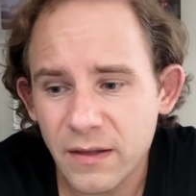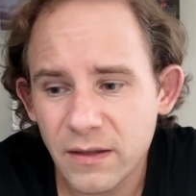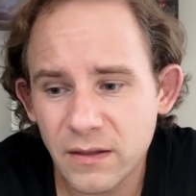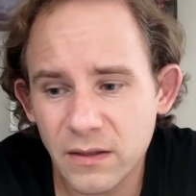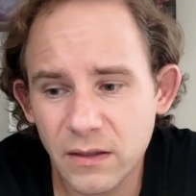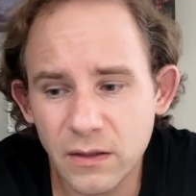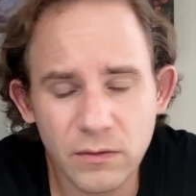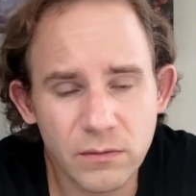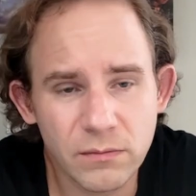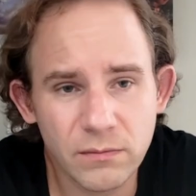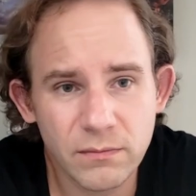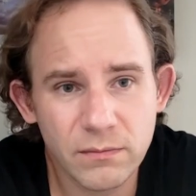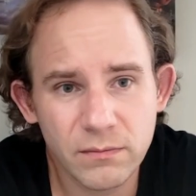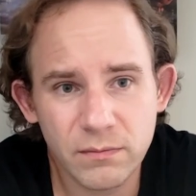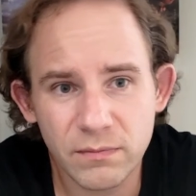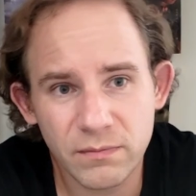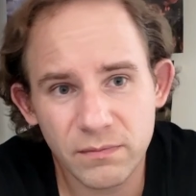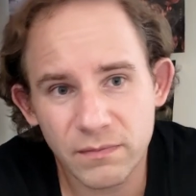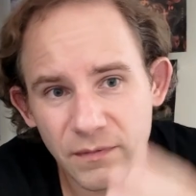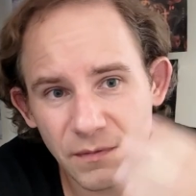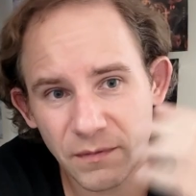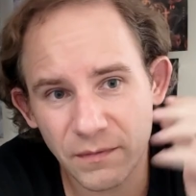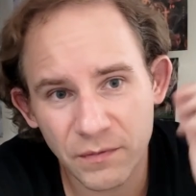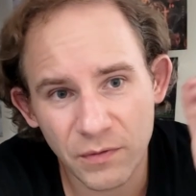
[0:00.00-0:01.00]
So
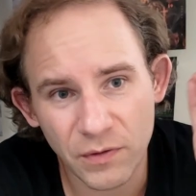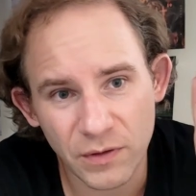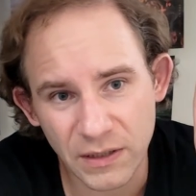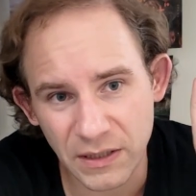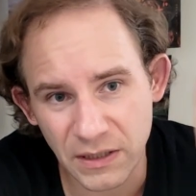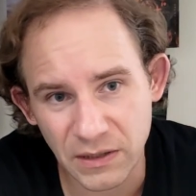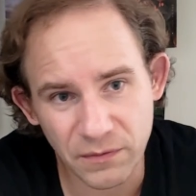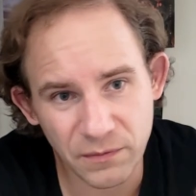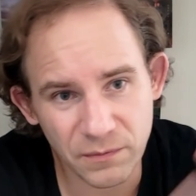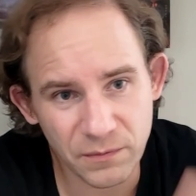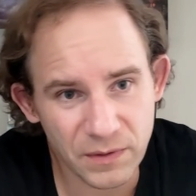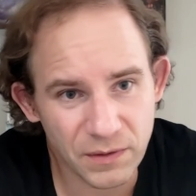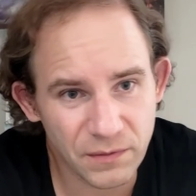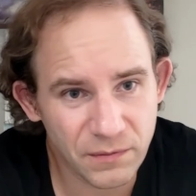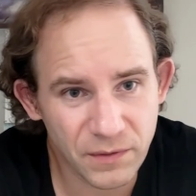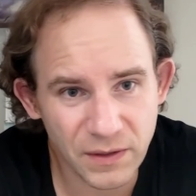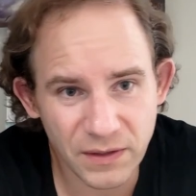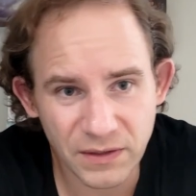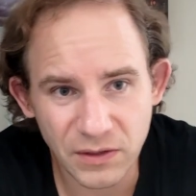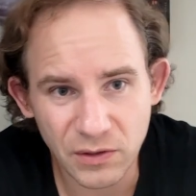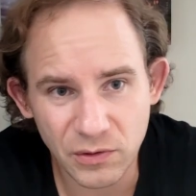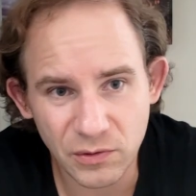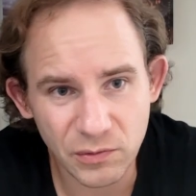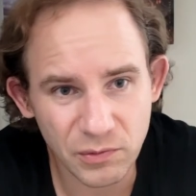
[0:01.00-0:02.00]
forgive me if
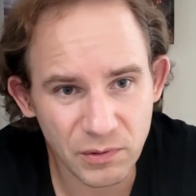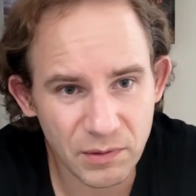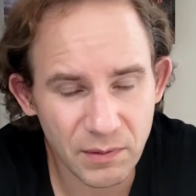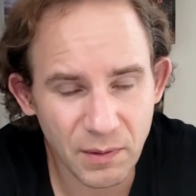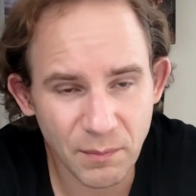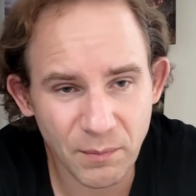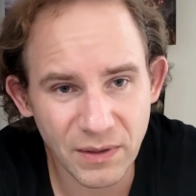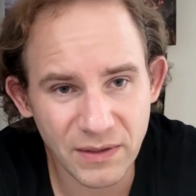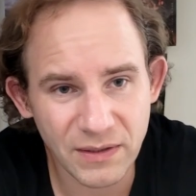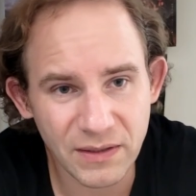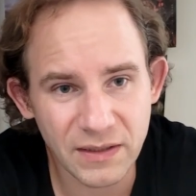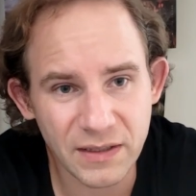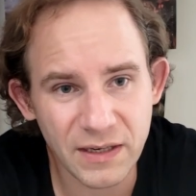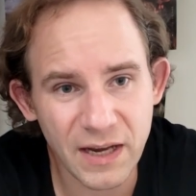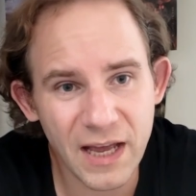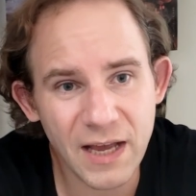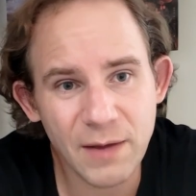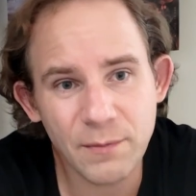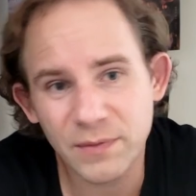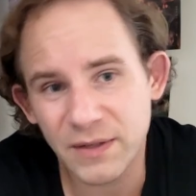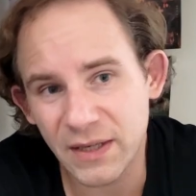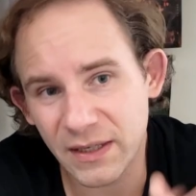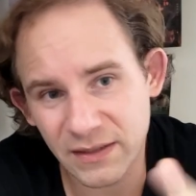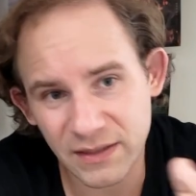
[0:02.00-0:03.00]
I don't remember the
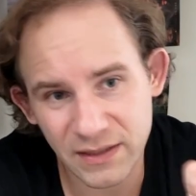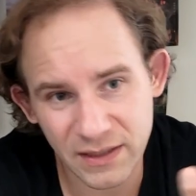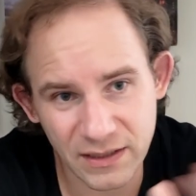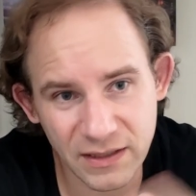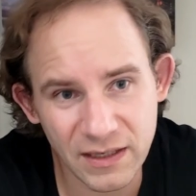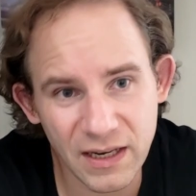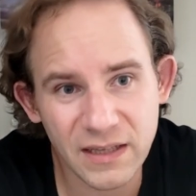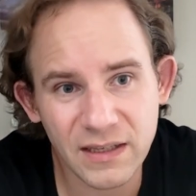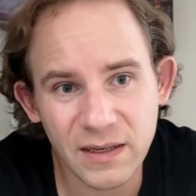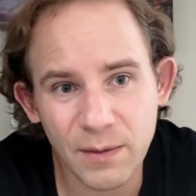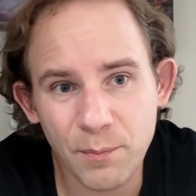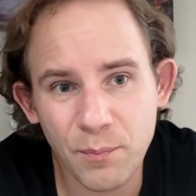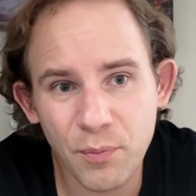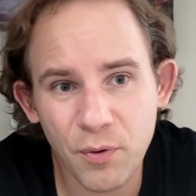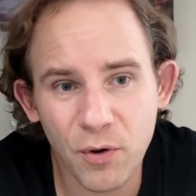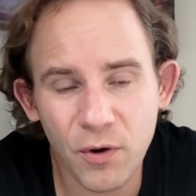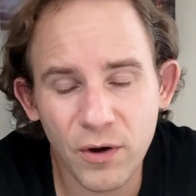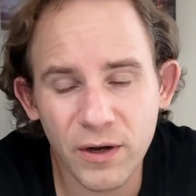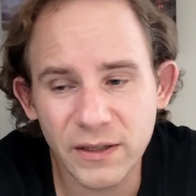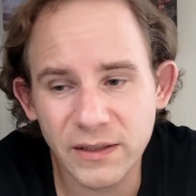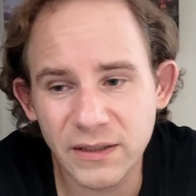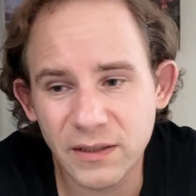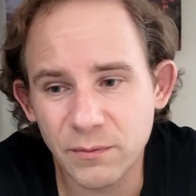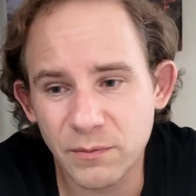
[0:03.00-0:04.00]
names. That's another
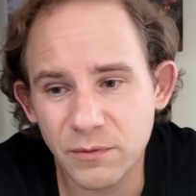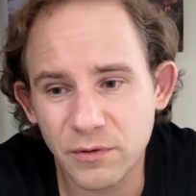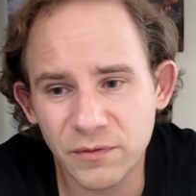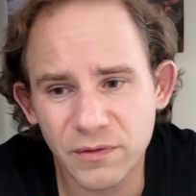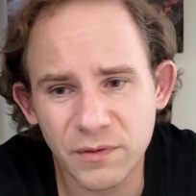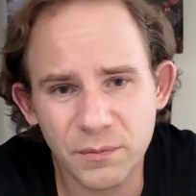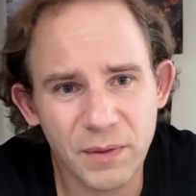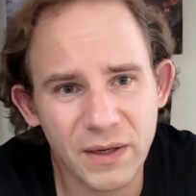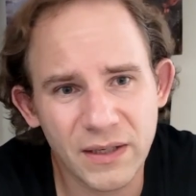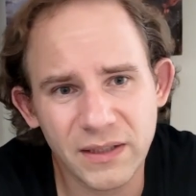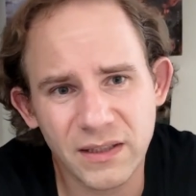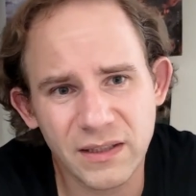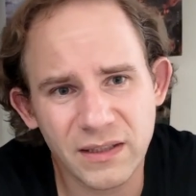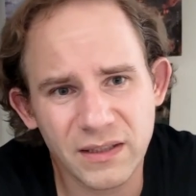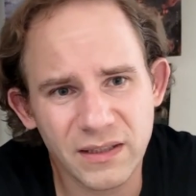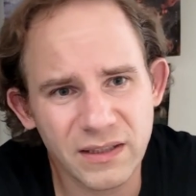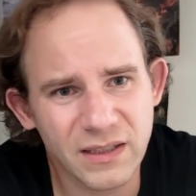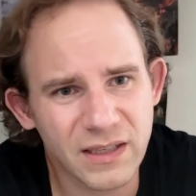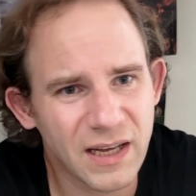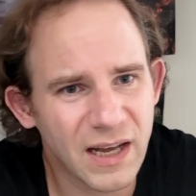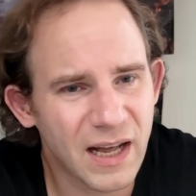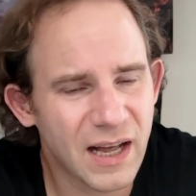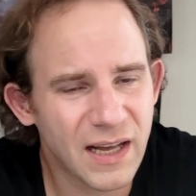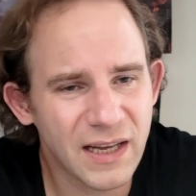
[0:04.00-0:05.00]
point the movie makes, is
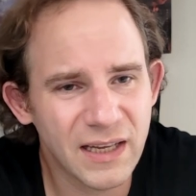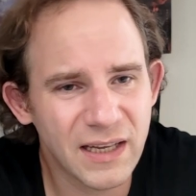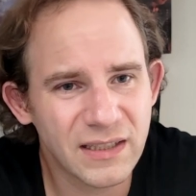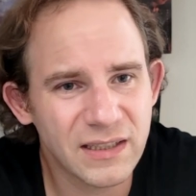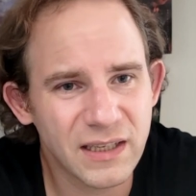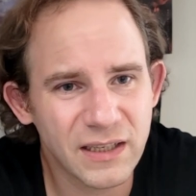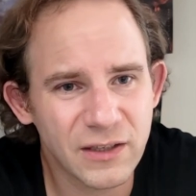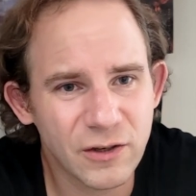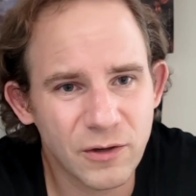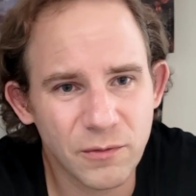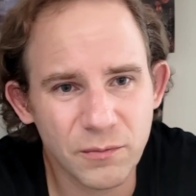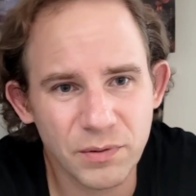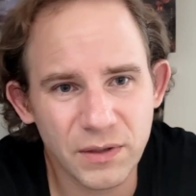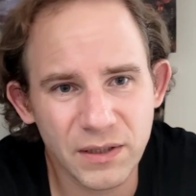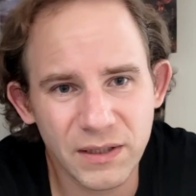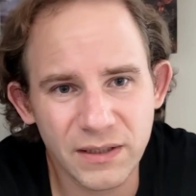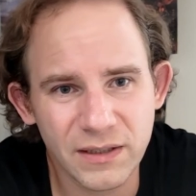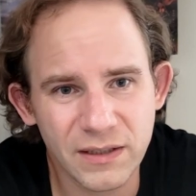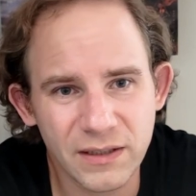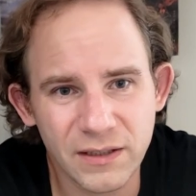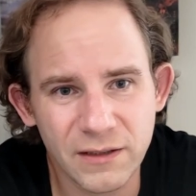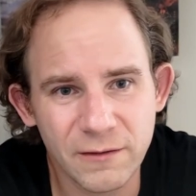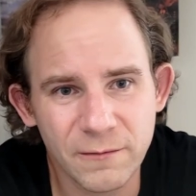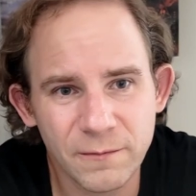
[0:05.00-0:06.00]
the guys are
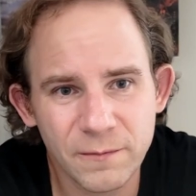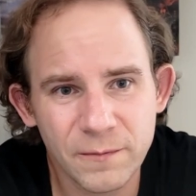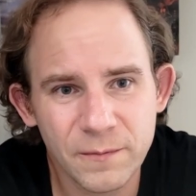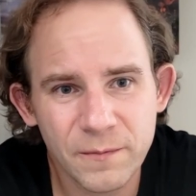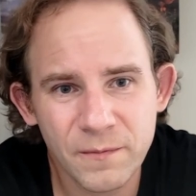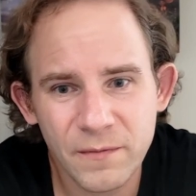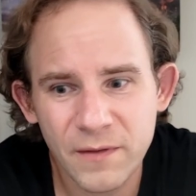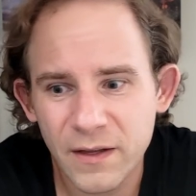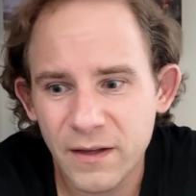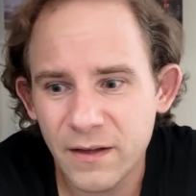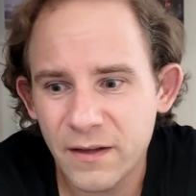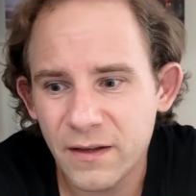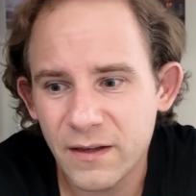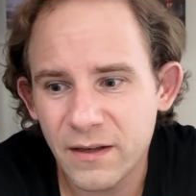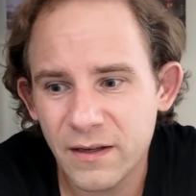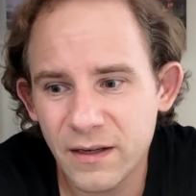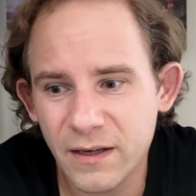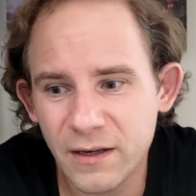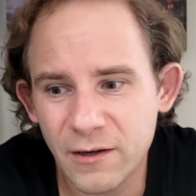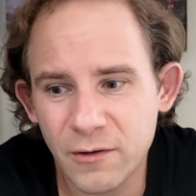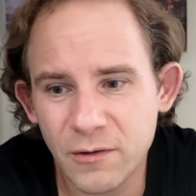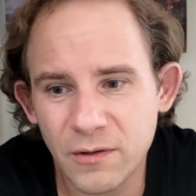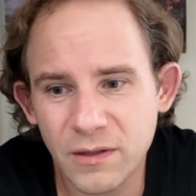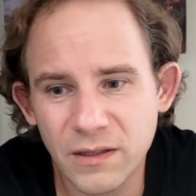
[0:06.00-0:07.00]
completely
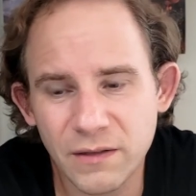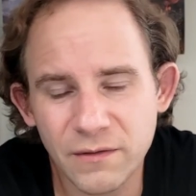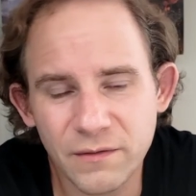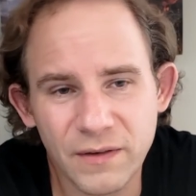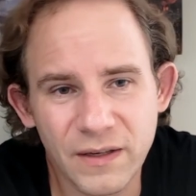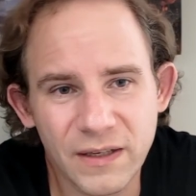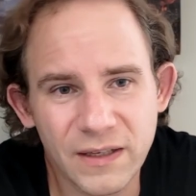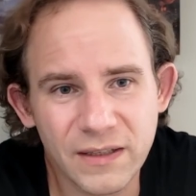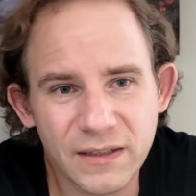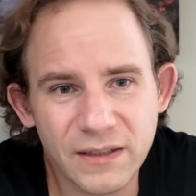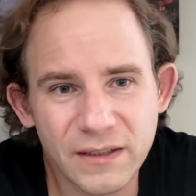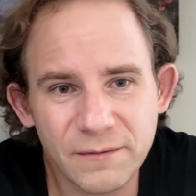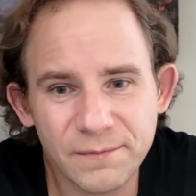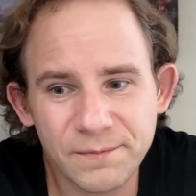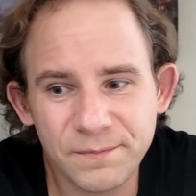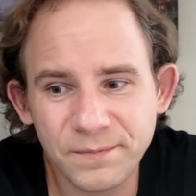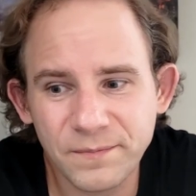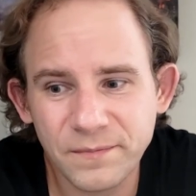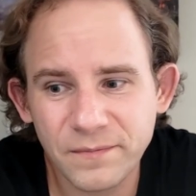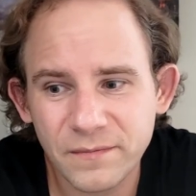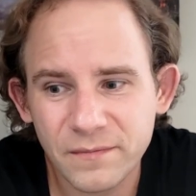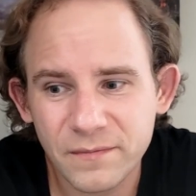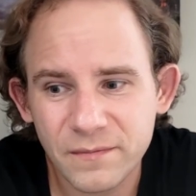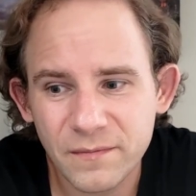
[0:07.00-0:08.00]
irrelevant.
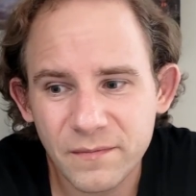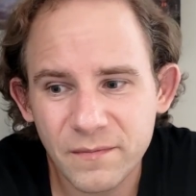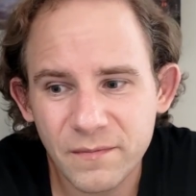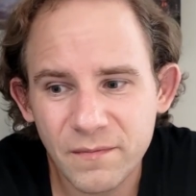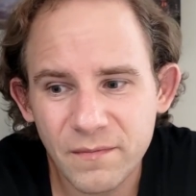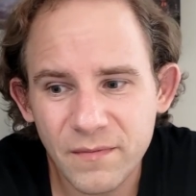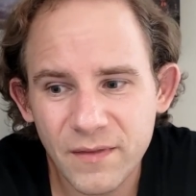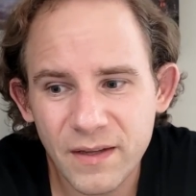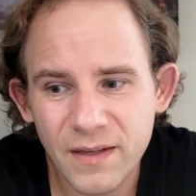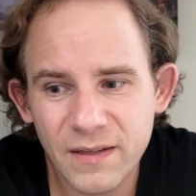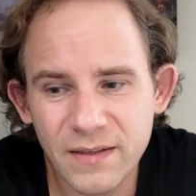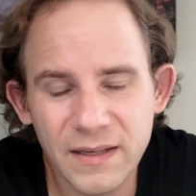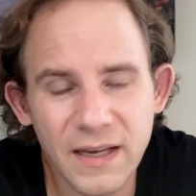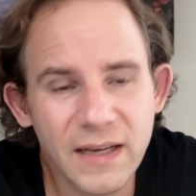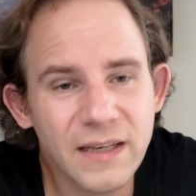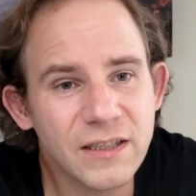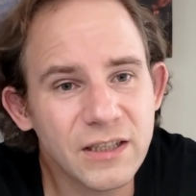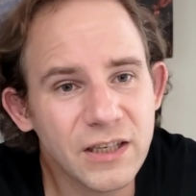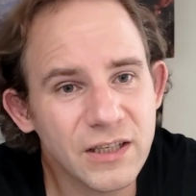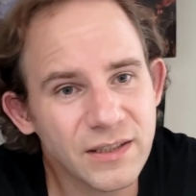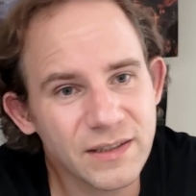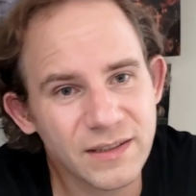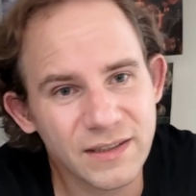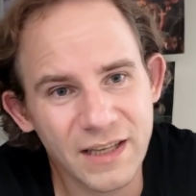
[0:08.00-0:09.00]
They're
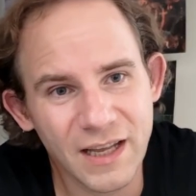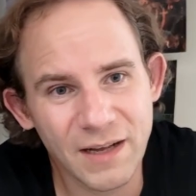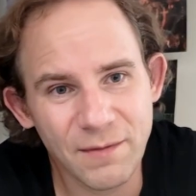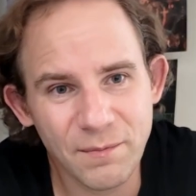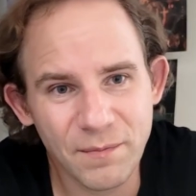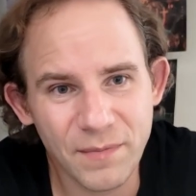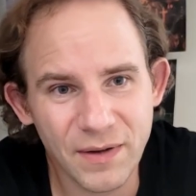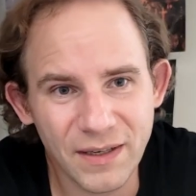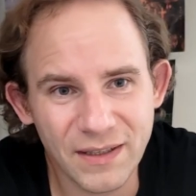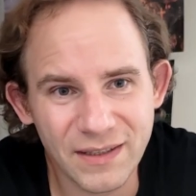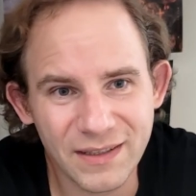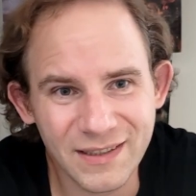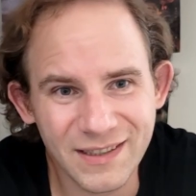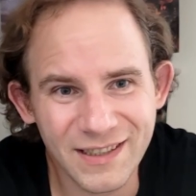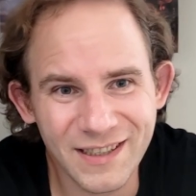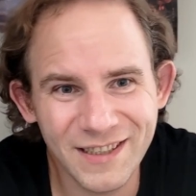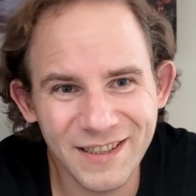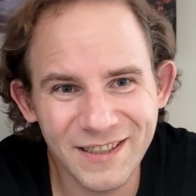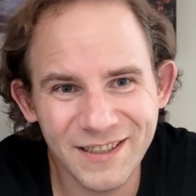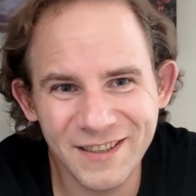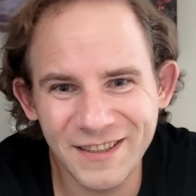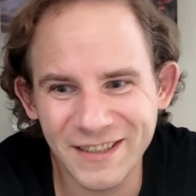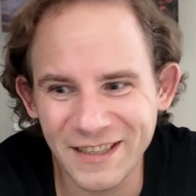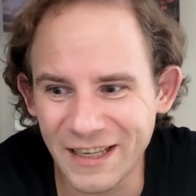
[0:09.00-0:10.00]
just numbers.
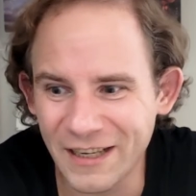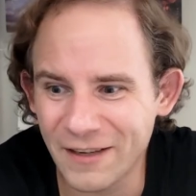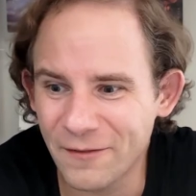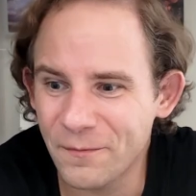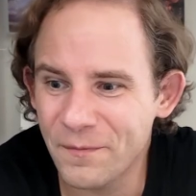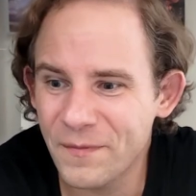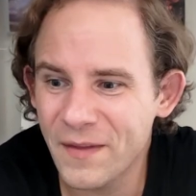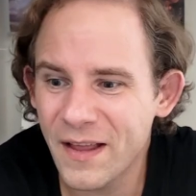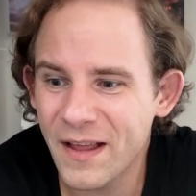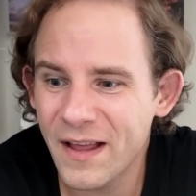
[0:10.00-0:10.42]
Yeah.